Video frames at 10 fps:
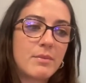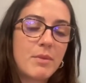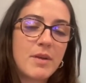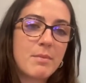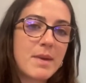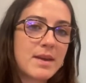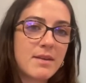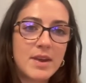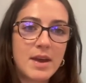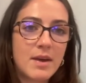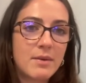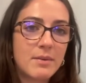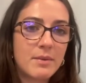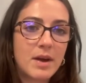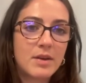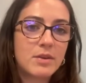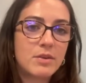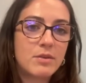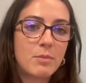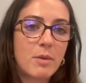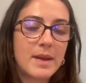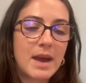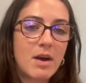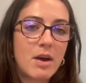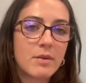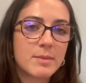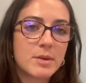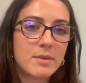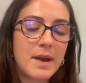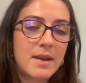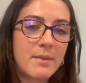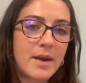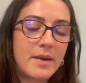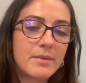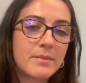with making a video, and you'll probably get a higher response rate anyway.